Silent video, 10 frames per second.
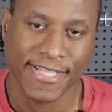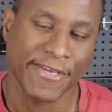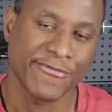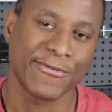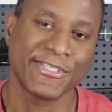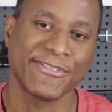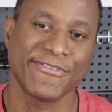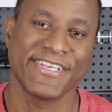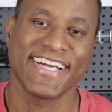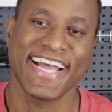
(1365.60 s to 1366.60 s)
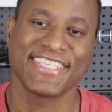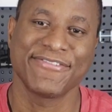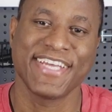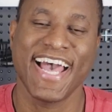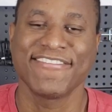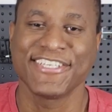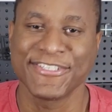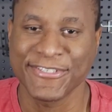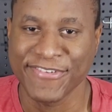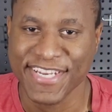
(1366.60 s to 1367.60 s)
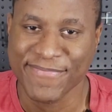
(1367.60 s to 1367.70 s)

Thank you for watching the video, guys. If you haven't done so already,